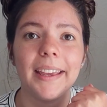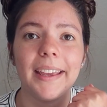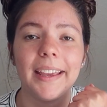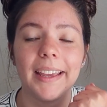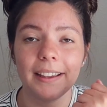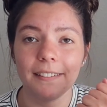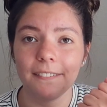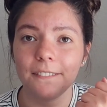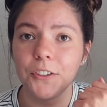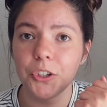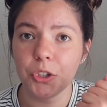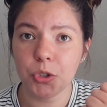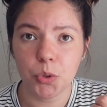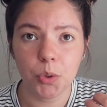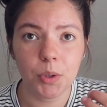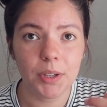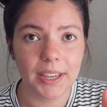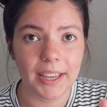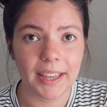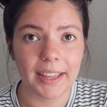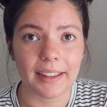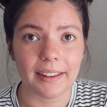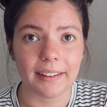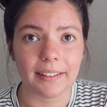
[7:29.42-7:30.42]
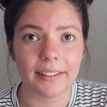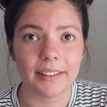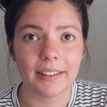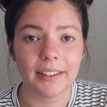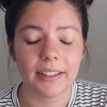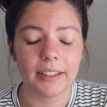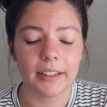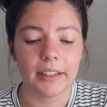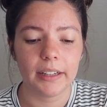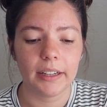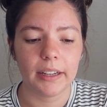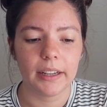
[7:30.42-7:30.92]
If you get
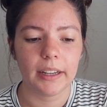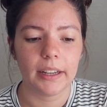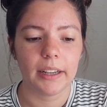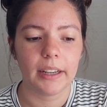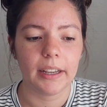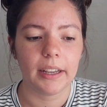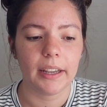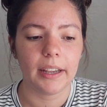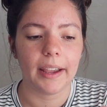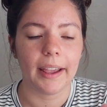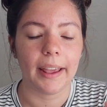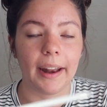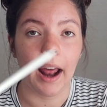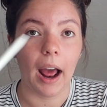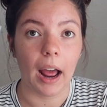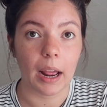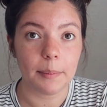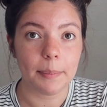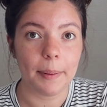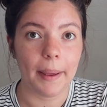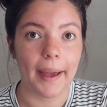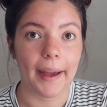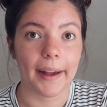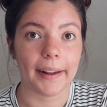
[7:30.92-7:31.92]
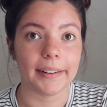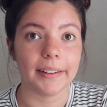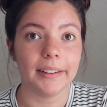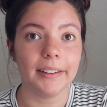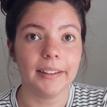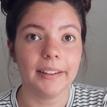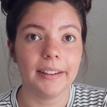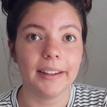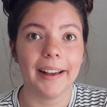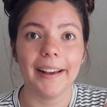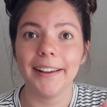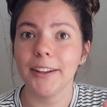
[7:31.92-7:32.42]
an iPad,
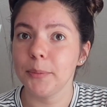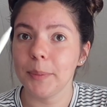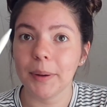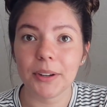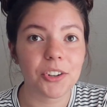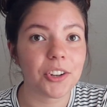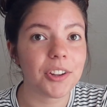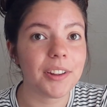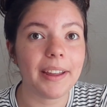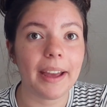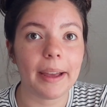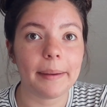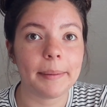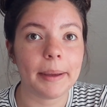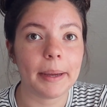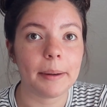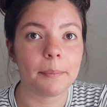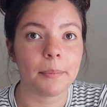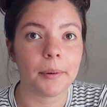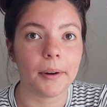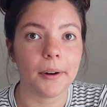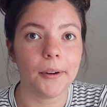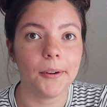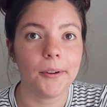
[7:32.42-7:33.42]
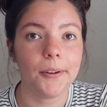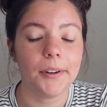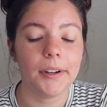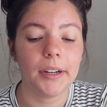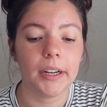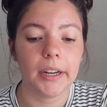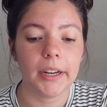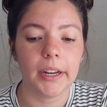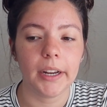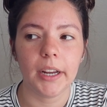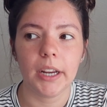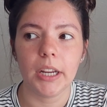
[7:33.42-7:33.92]
especially the iPad Pro,
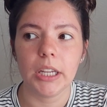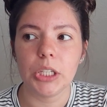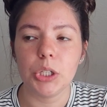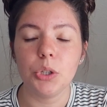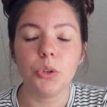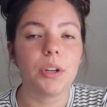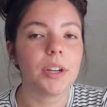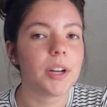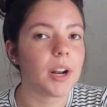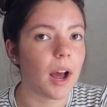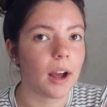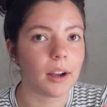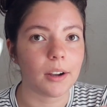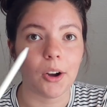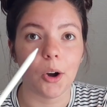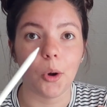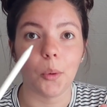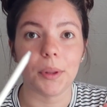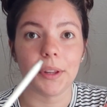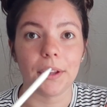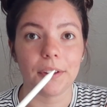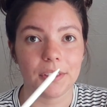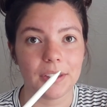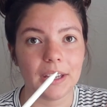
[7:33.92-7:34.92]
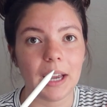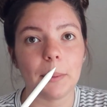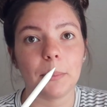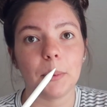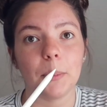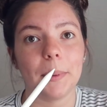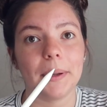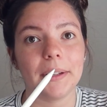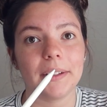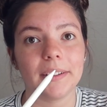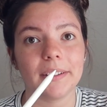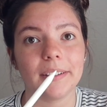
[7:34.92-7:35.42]
you cannot go without the Apple
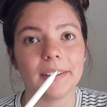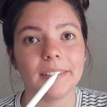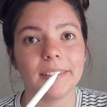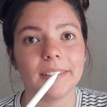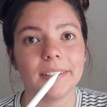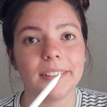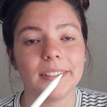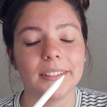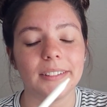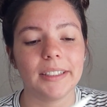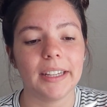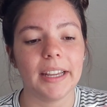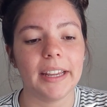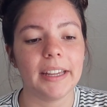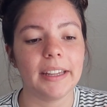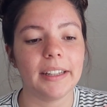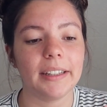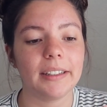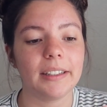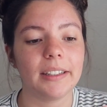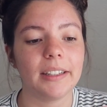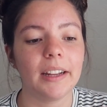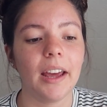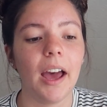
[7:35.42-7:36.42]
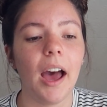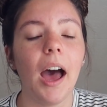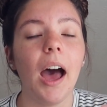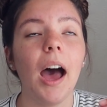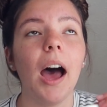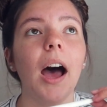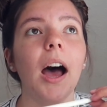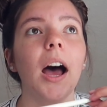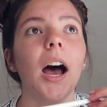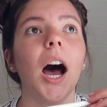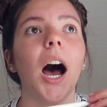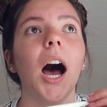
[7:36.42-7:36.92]
Pencil. It's
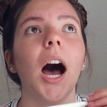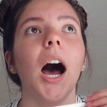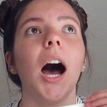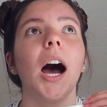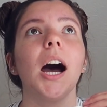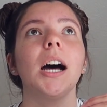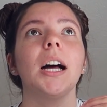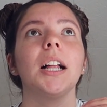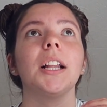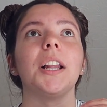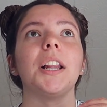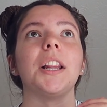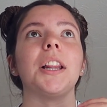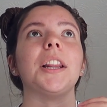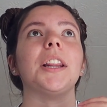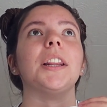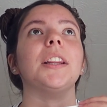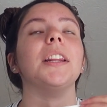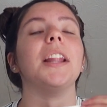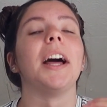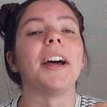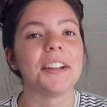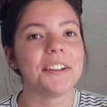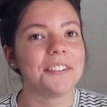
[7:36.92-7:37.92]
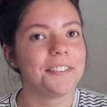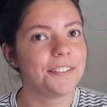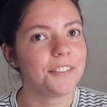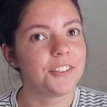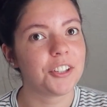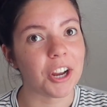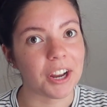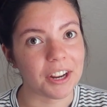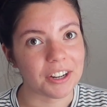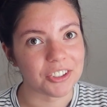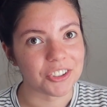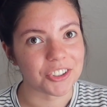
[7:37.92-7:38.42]

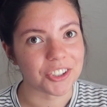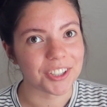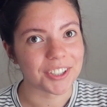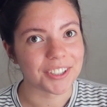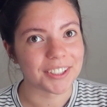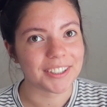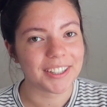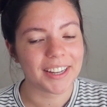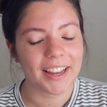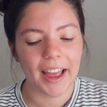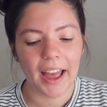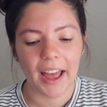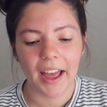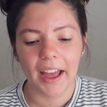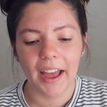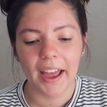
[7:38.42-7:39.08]
life-changing.